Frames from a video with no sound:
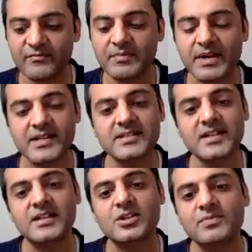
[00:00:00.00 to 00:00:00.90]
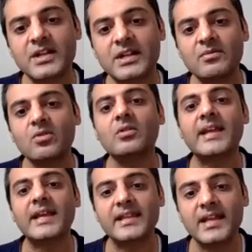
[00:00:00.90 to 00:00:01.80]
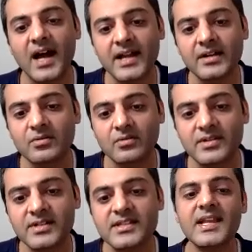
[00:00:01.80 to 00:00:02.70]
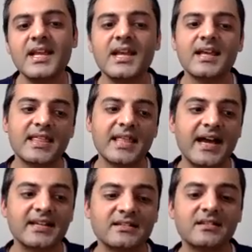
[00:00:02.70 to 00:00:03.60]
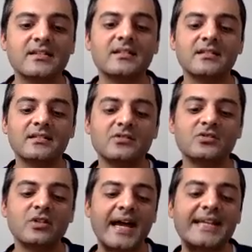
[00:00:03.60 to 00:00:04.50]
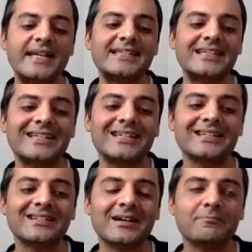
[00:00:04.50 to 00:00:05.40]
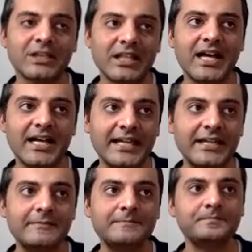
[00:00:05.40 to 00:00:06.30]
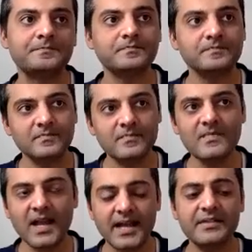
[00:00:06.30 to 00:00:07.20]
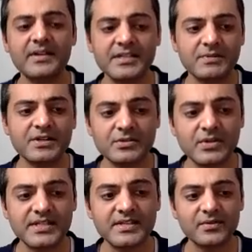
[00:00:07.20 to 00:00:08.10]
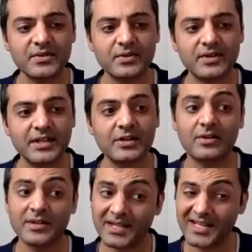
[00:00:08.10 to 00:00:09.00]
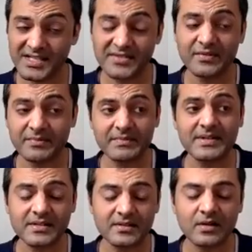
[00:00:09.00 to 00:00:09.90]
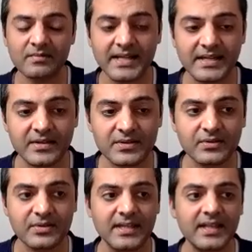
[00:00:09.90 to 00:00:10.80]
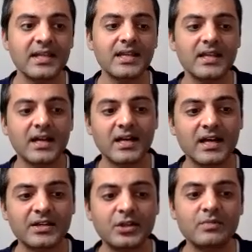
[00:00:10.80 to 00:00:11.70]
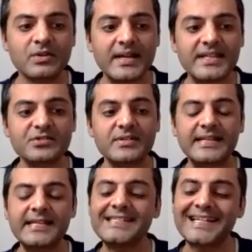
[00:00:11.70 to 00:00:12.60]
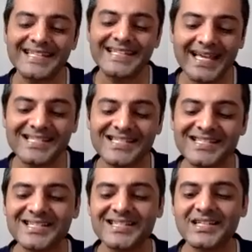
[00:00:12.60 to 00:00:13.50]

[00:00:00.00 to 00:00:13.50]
the Pakistani Supreme Court and the high courts that tried to apply, either as persuasive authority or in the case of implemented law binding authority, human rights treaties against